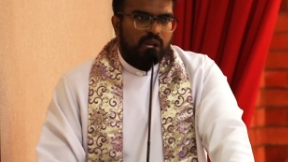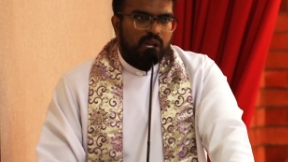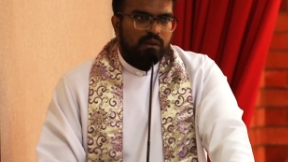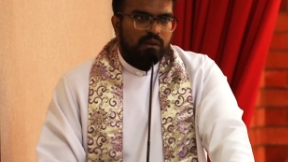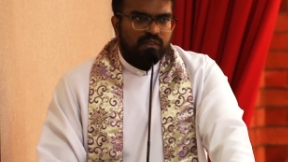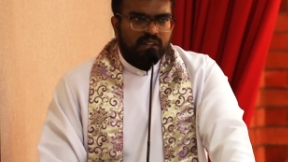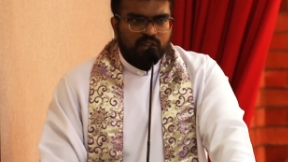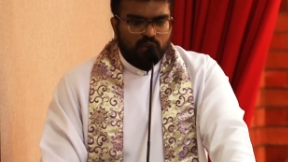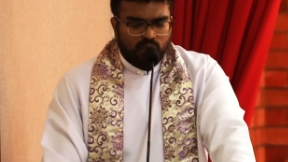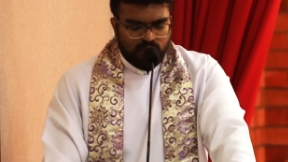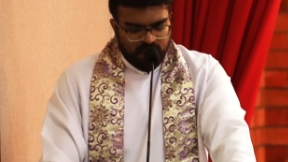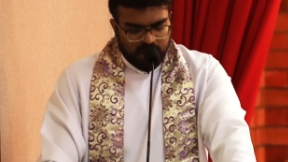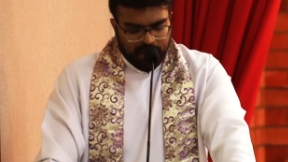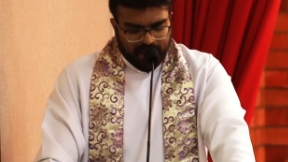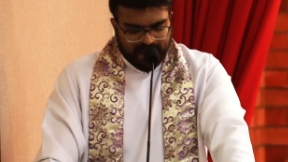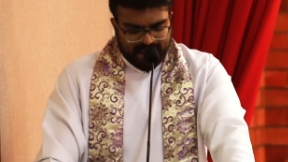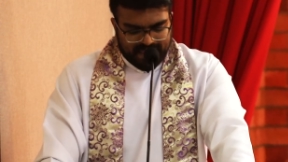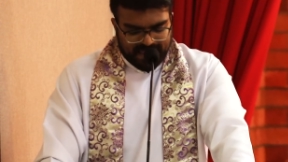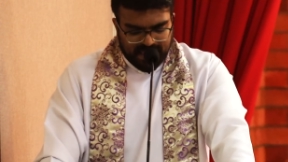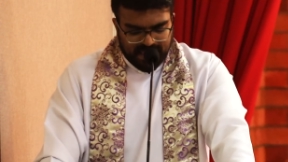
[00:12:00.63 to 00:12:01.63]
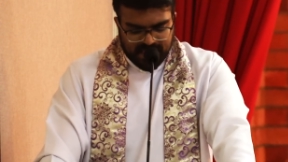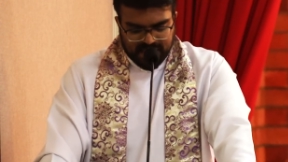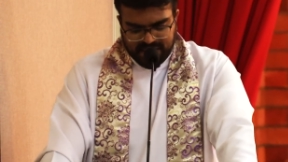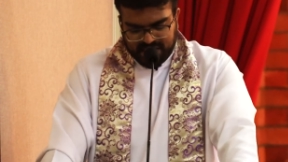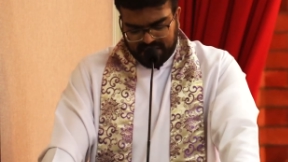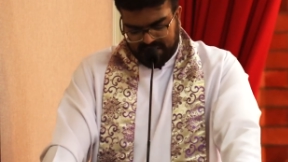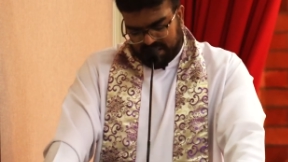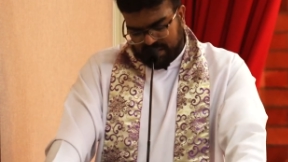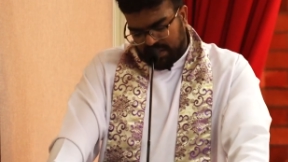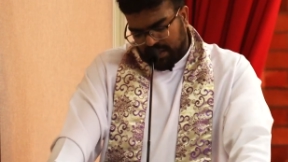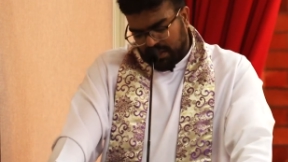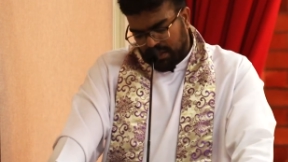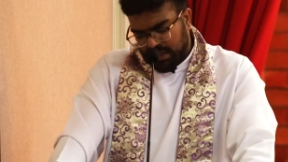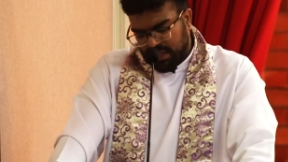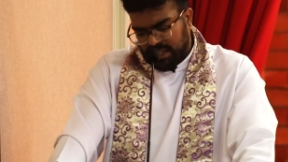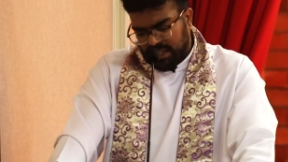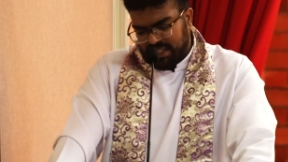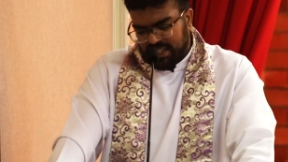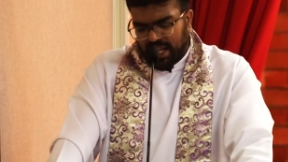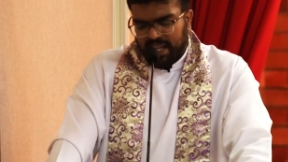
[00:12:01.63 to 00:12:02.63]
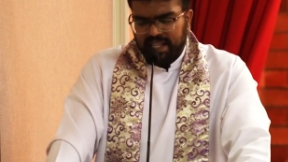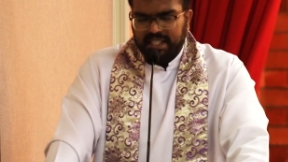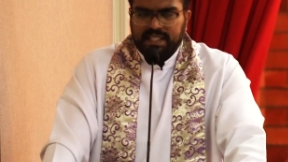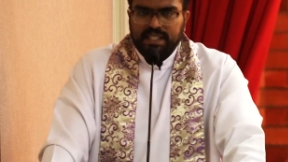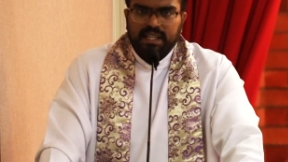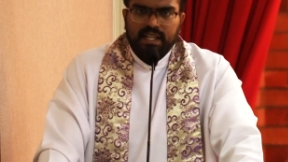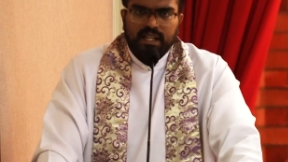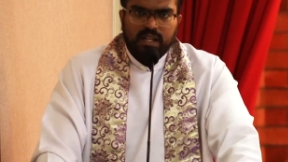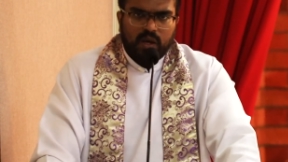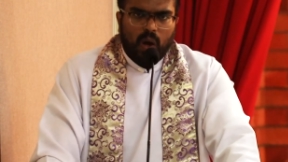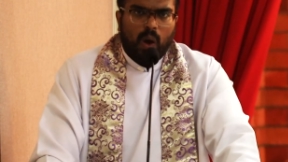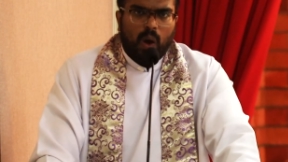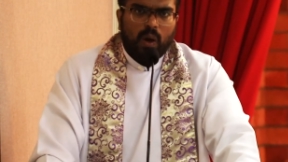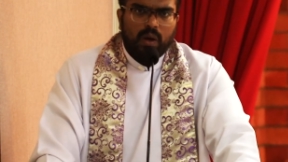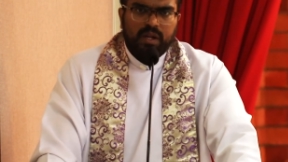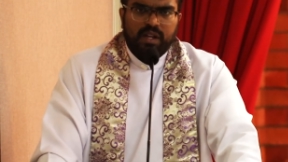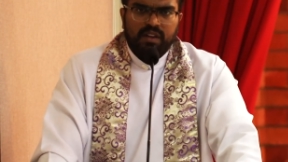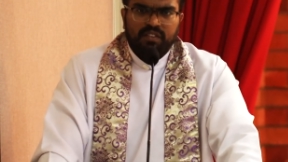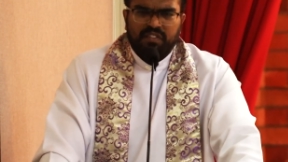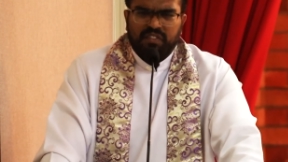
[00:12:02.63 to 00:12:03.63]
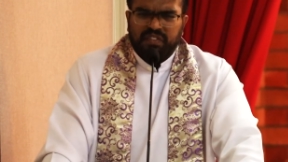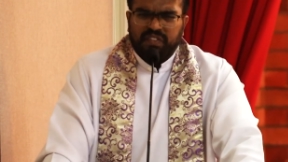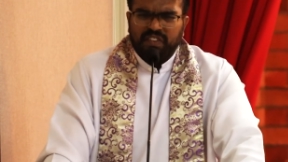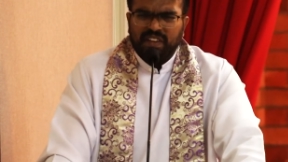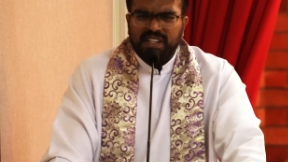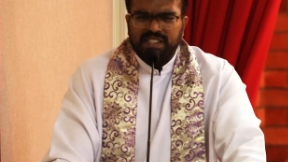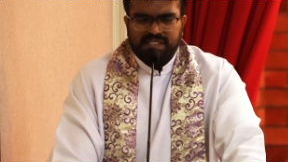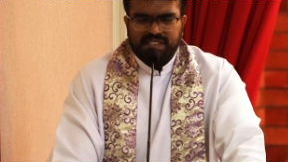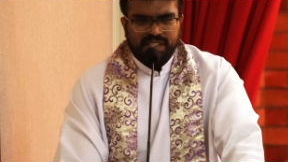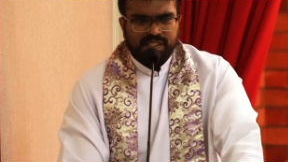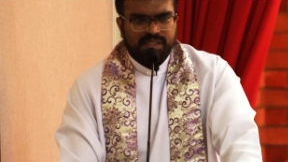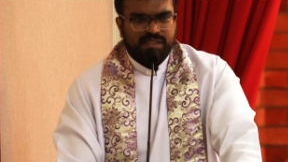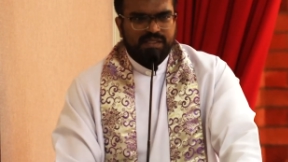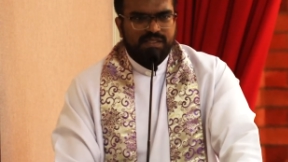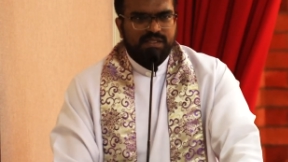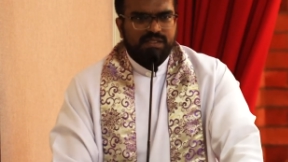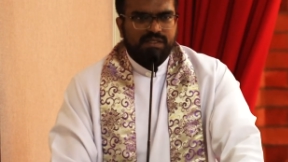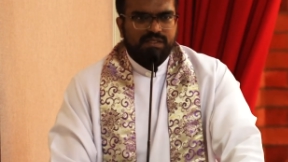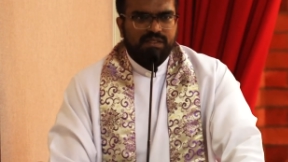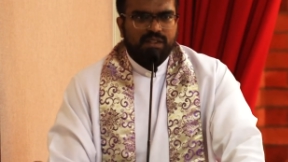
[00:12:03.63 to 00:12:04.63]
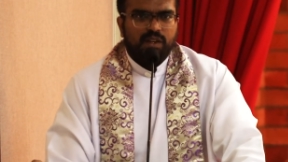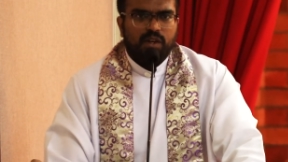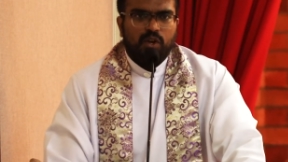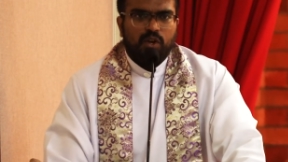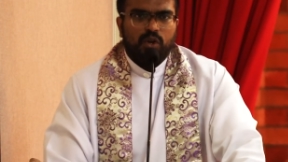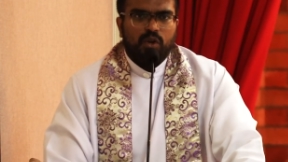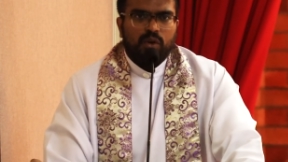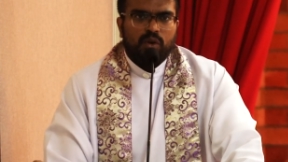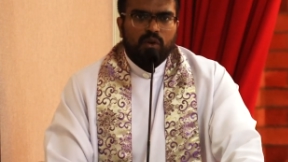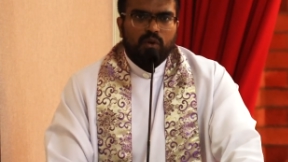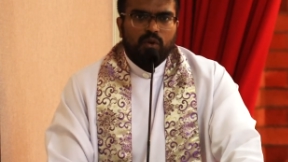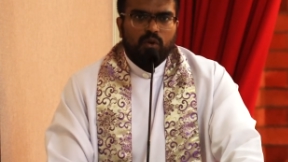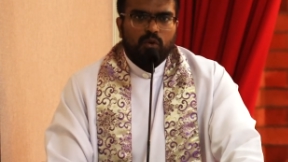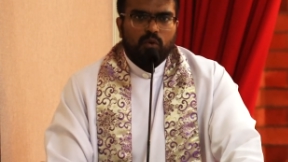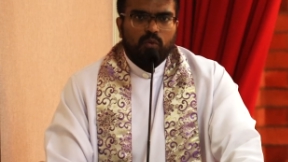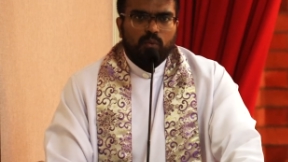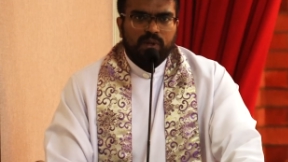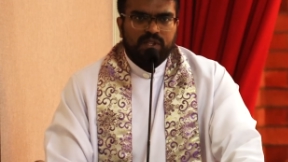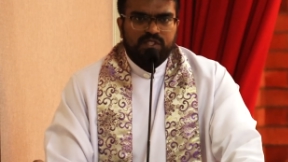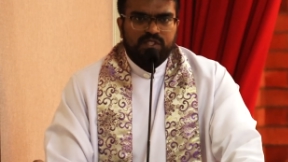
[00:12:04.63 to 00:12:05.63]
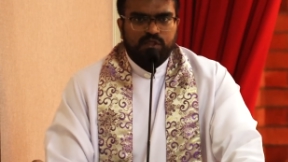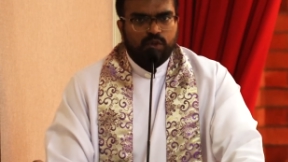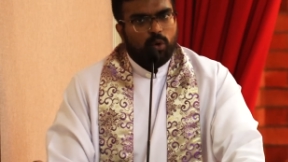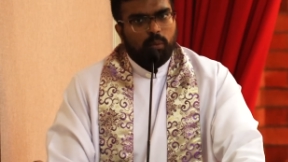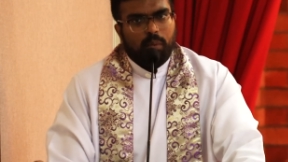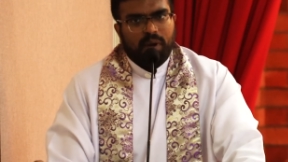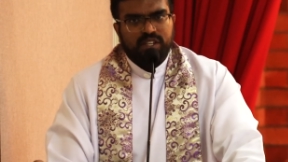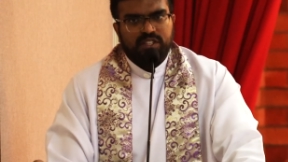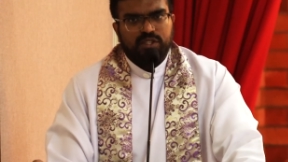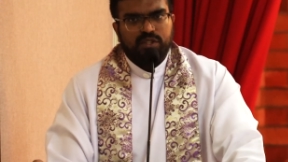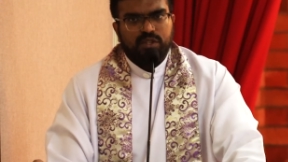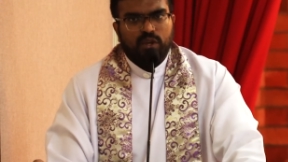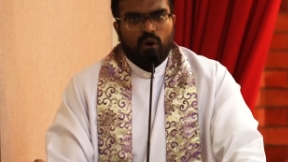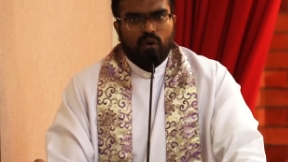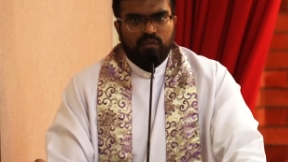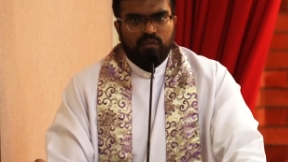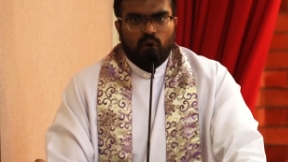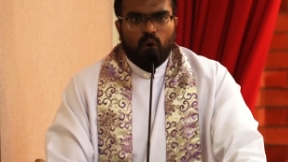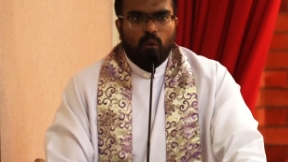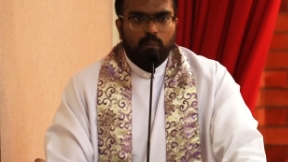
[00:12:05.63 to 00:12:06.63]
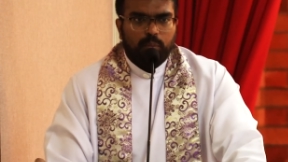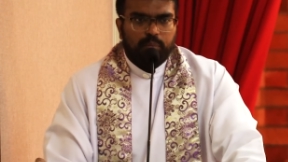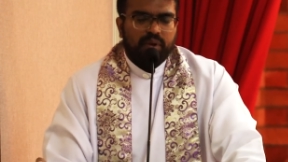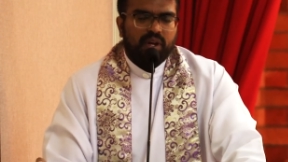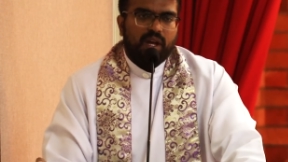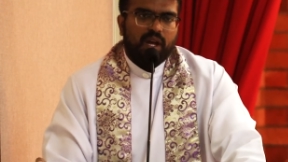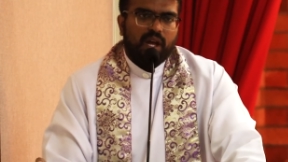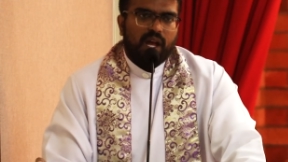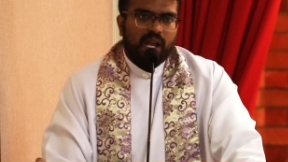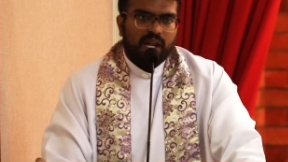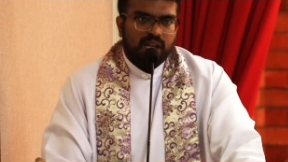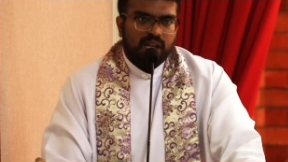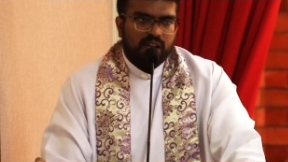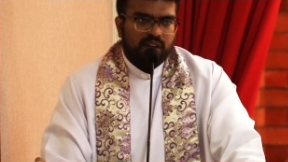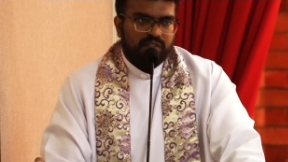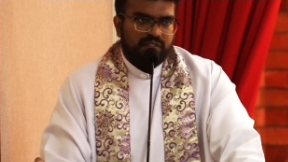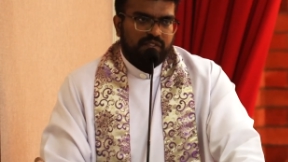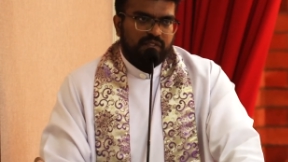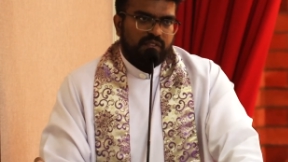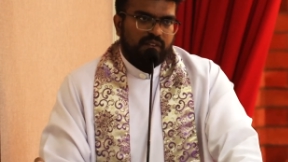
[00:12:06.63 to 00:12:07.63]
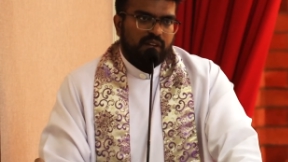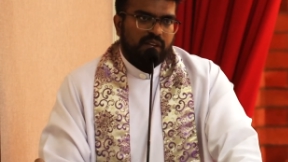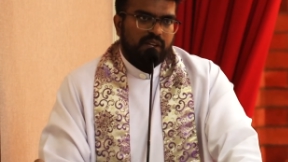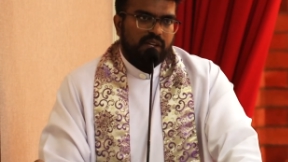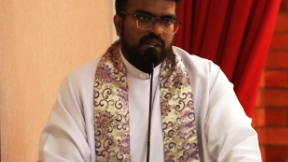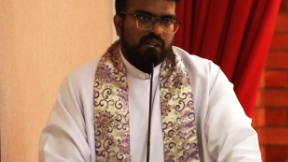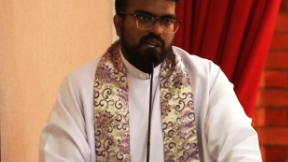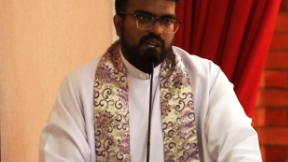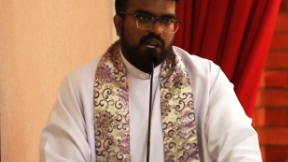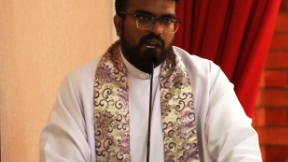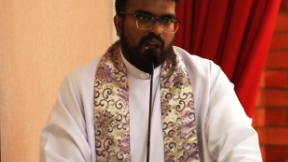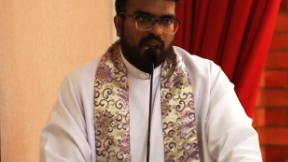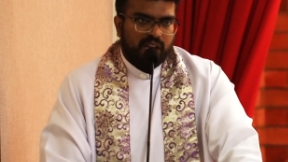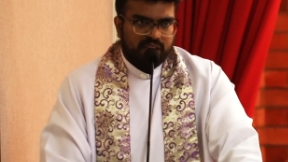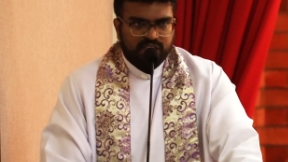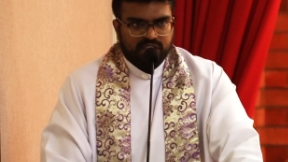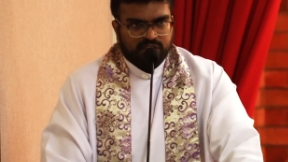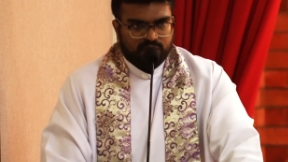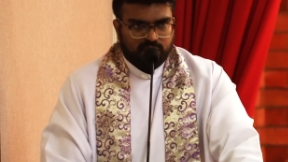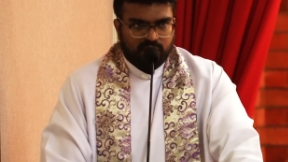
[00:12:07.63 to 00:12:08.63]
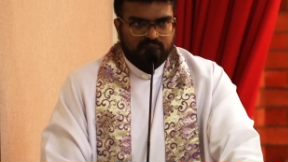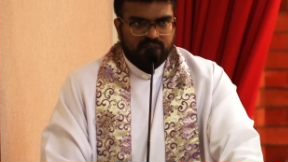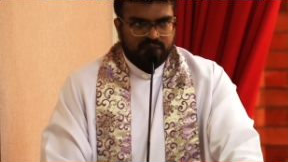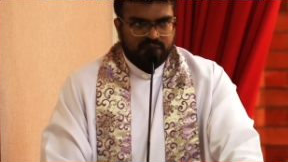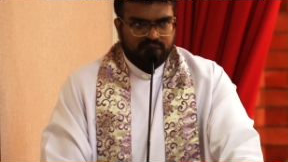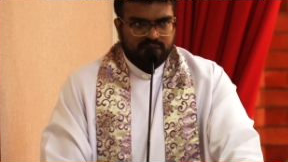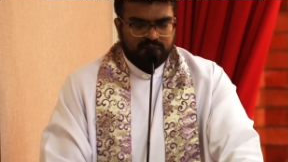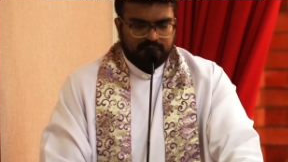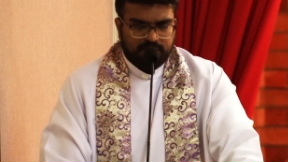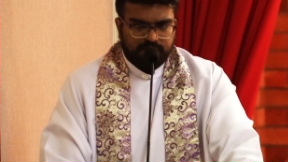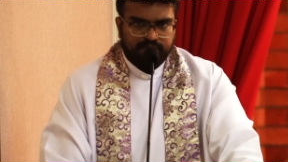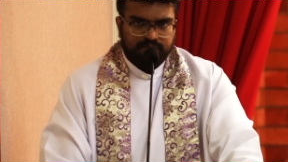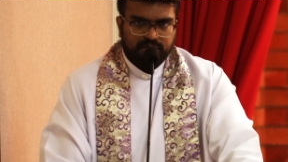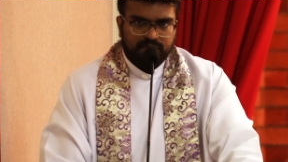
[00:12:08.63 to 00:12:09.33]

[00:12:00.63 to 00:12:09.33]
Even though we may thirst, yet God fills us with so much of hope and love and His grace.